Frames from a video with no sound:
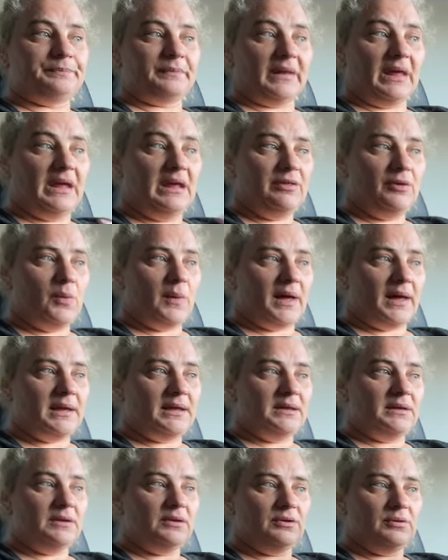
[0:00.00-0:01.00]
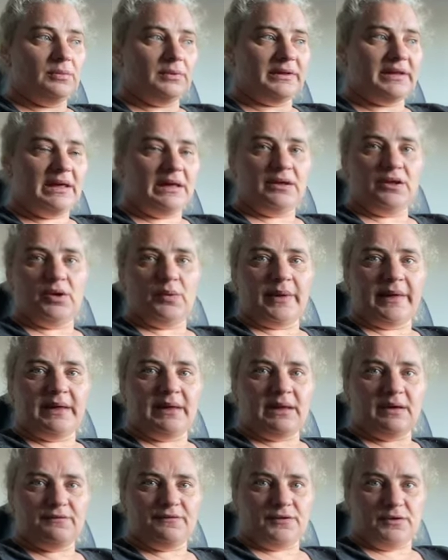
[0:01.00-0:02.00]
Either way, you will get UE
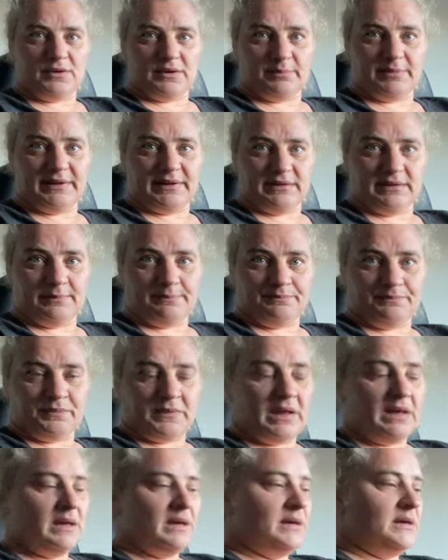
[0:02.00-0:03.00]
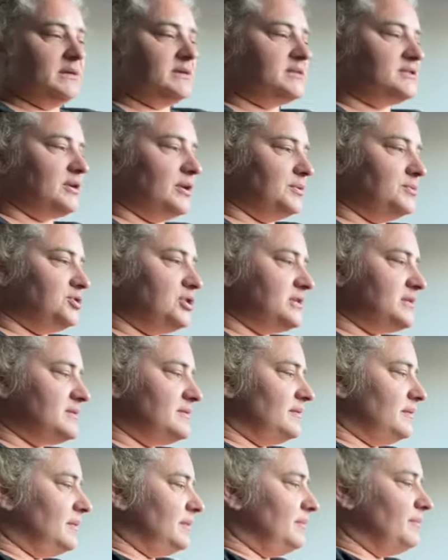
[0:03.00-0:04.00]
if you complete them. So just
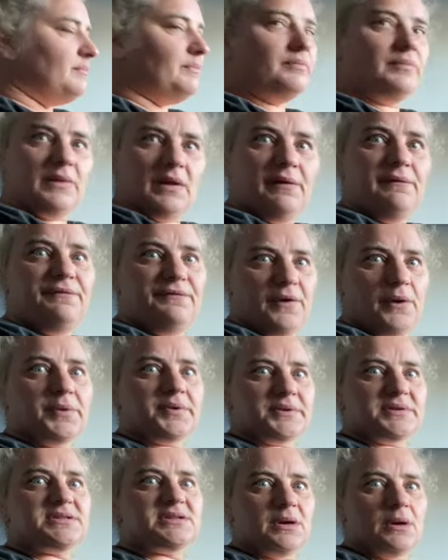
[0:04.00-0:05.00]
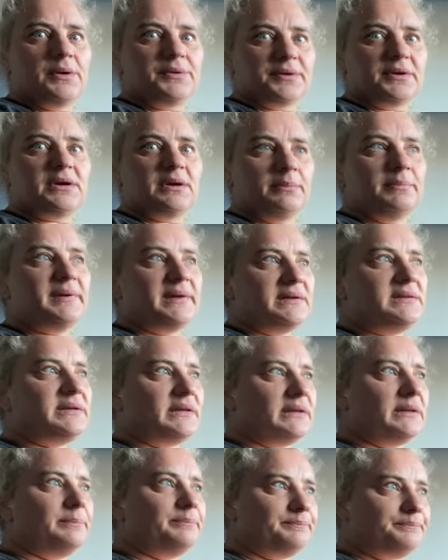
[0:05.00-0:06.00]
focus on completing
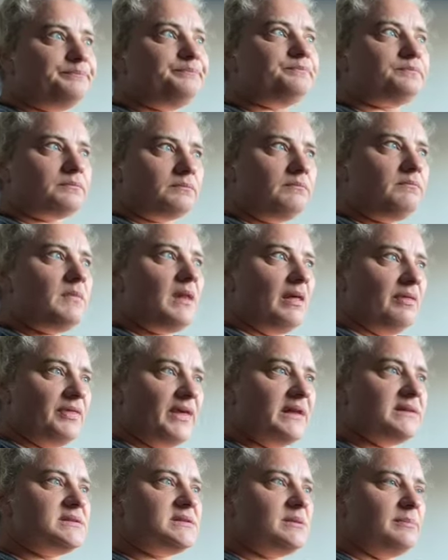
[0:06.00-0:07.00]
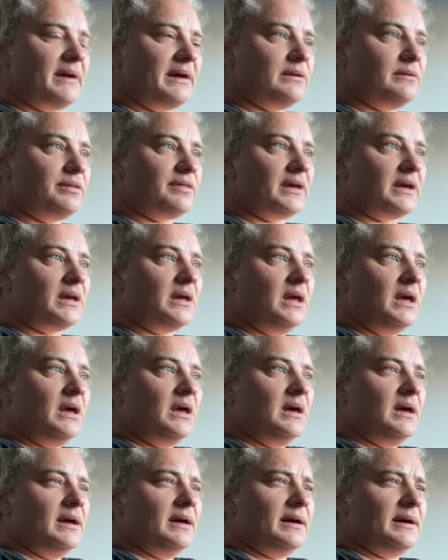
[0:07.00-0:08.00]
them. That's the main thing.
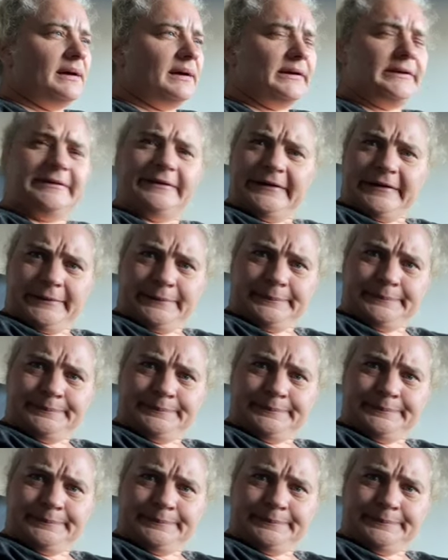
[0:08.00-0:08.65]
Yeah.